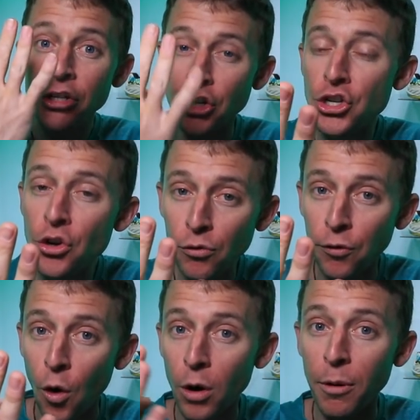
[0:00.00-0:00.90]
to shoot
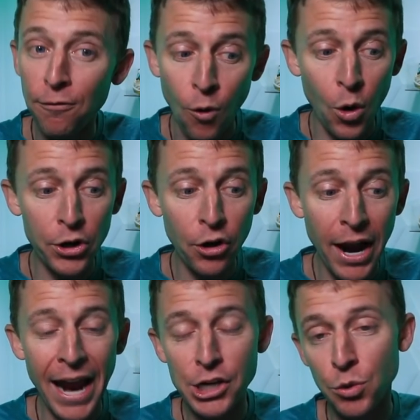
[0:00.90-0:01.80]
for before your
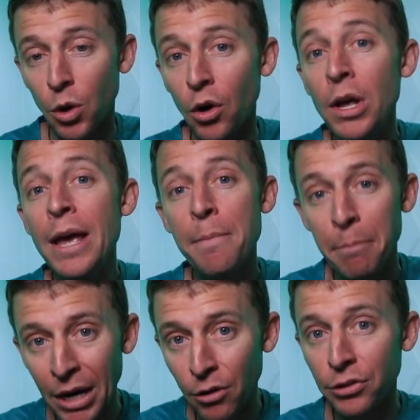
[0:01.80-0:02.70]
actual
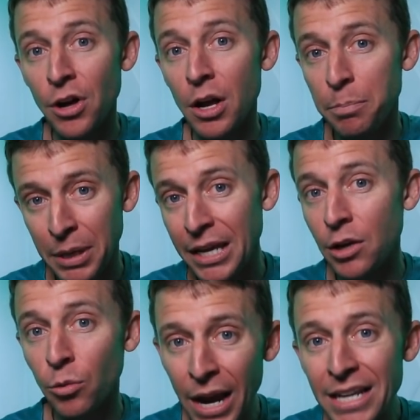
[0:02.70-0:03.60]
marathon
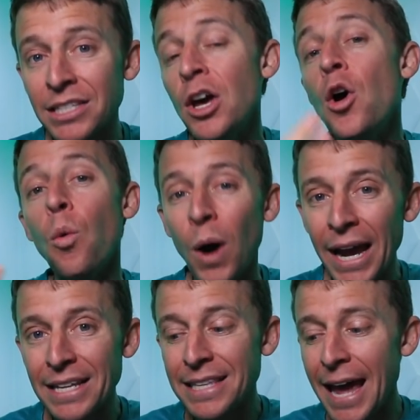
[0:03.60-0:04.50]
peak race.
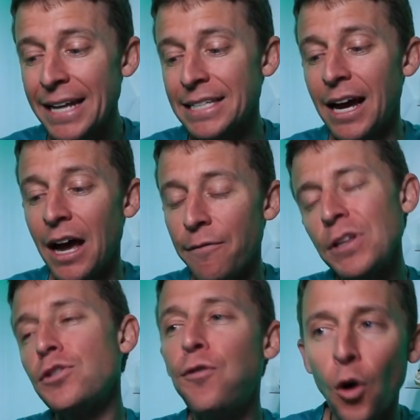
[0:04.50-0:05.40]
Why is that? Uh, if
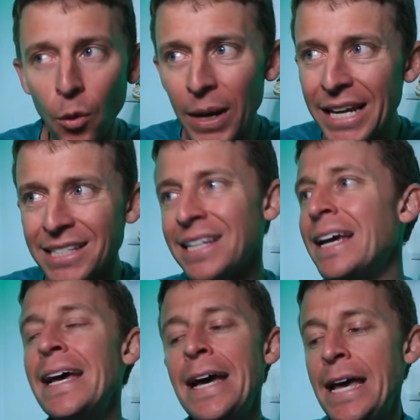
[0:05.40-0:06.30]
it's four weeks,
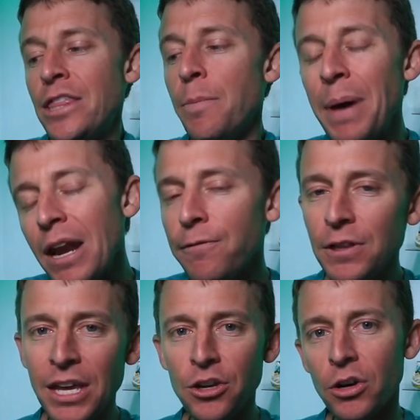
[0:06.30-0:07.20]
the
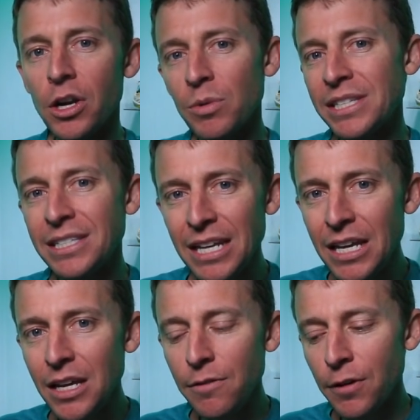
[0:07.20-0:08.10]
benefit that you're going to
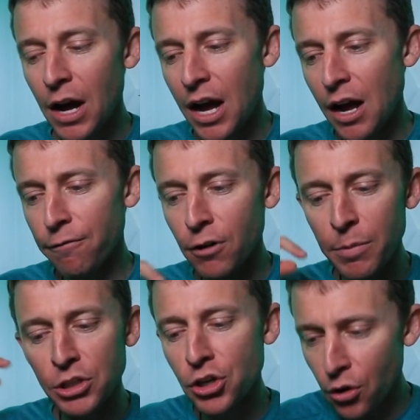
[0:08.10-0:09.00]
receive uh,
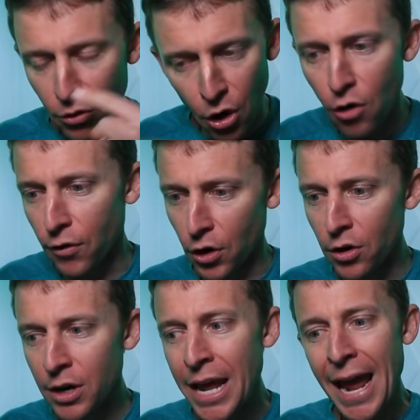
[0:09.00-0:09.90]
from the
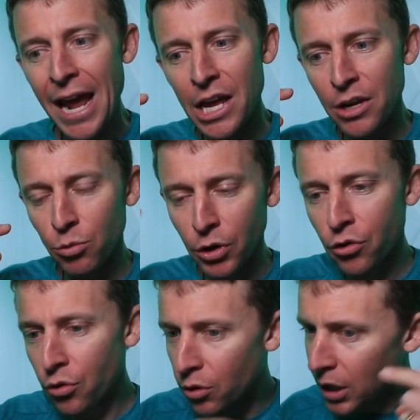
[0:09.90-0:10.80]
turnover and
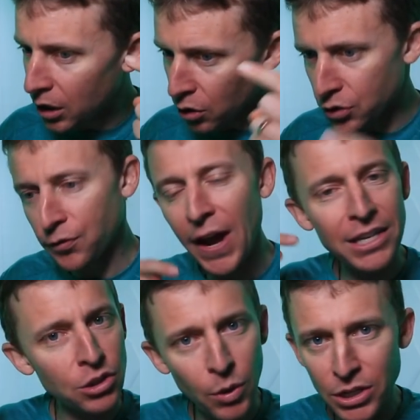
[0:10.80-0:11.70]
recruiting those
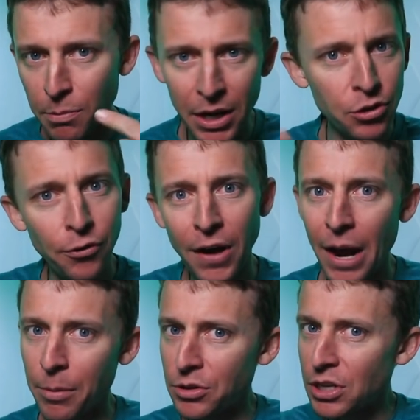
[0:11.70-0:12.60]
fast twitch muscle
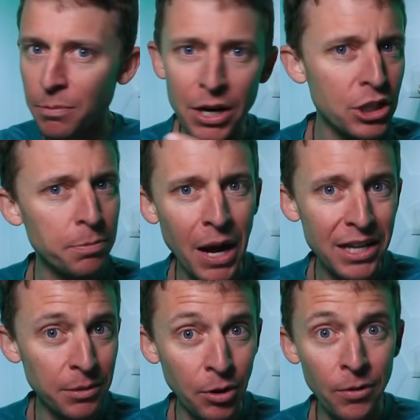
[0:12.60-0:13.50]
fibers as much as
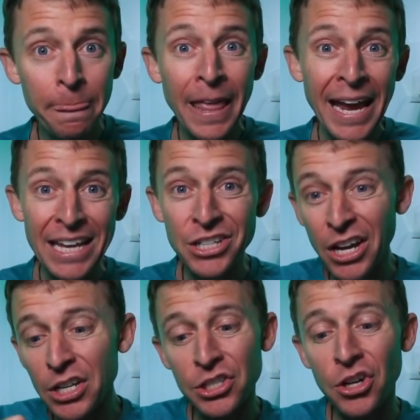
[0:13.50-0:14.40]
possible is
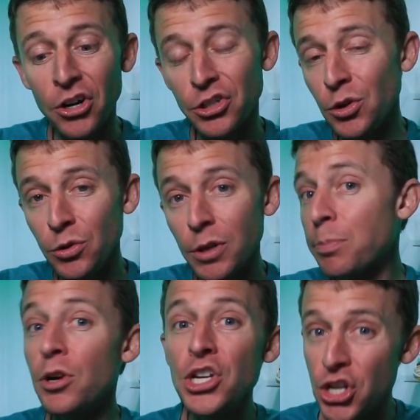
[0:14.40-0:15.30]
going to start to
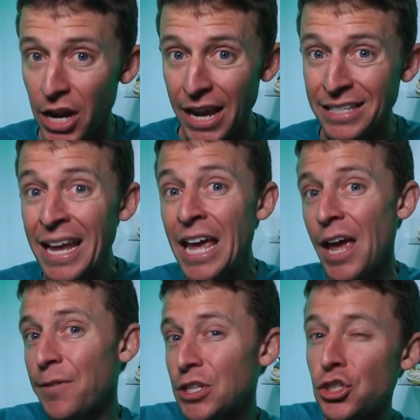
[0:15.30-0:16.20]
depreciate
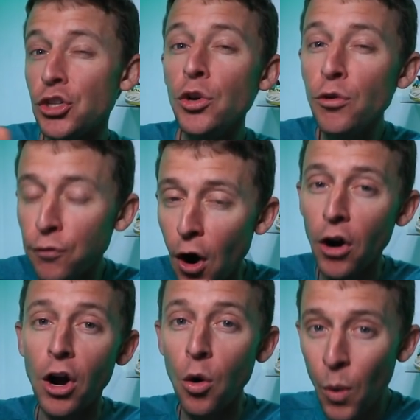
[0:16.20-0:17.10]
if it's too
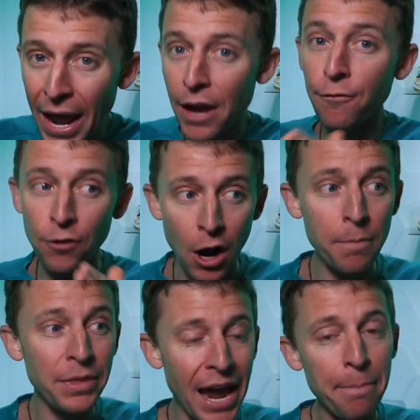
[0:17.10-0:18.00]
far away
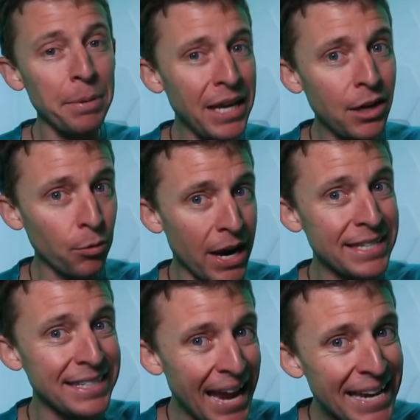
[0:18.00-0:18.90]
from that peak
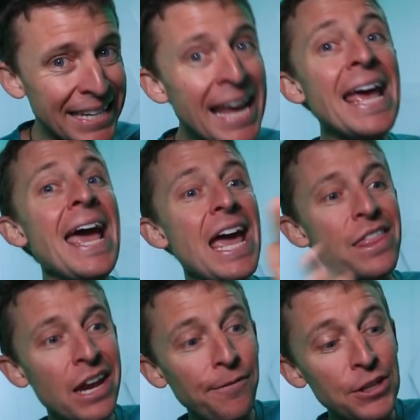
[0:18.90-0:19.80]
race date.
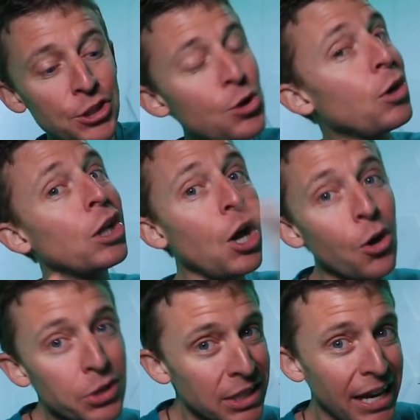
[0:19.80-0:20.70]
And then if it's too
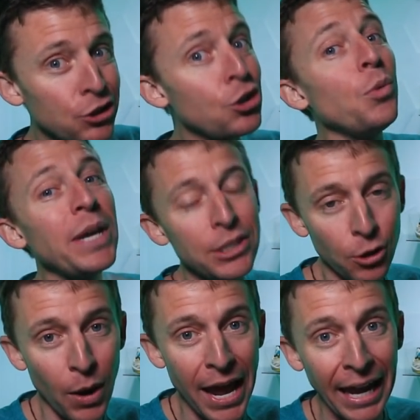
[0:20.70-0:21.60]
close, like two weeks
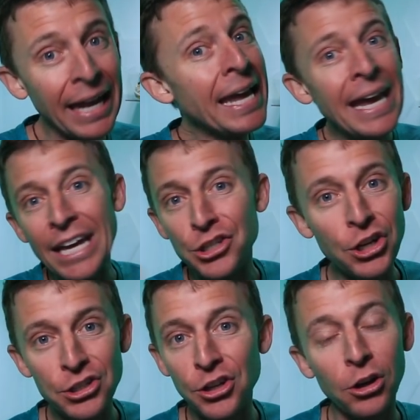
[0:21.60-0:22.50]
away, it's
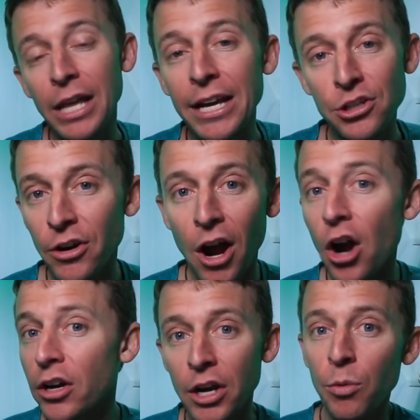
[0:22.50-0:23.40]
just your legs aren't,
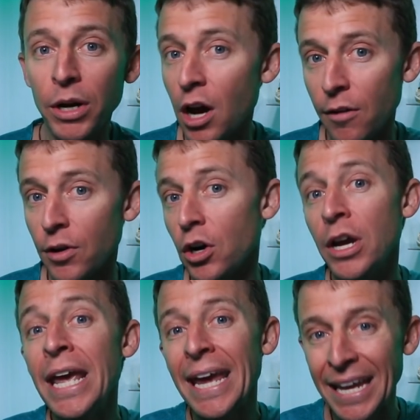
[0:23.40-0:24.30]
aren't going to recover
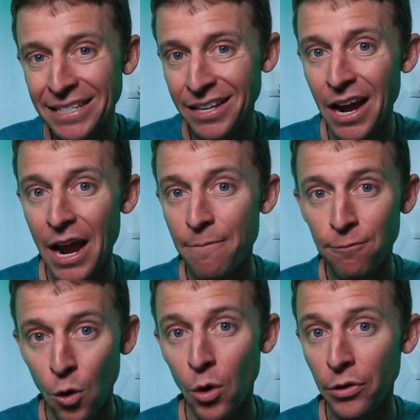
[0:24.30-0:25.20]
in time
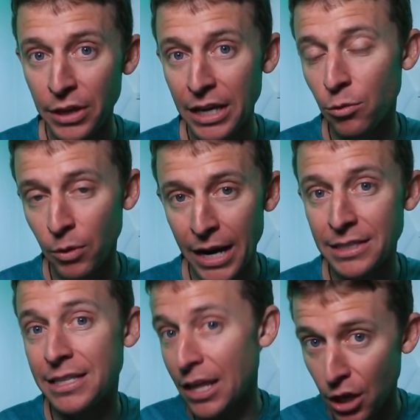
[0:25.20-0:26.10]
for the
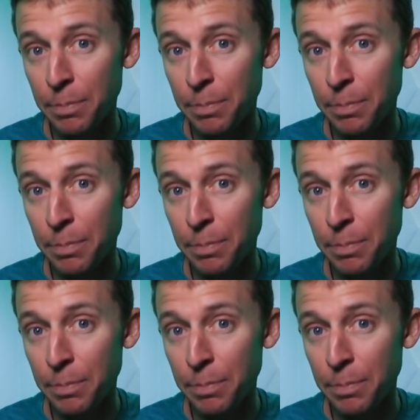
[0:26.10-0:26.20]
race, the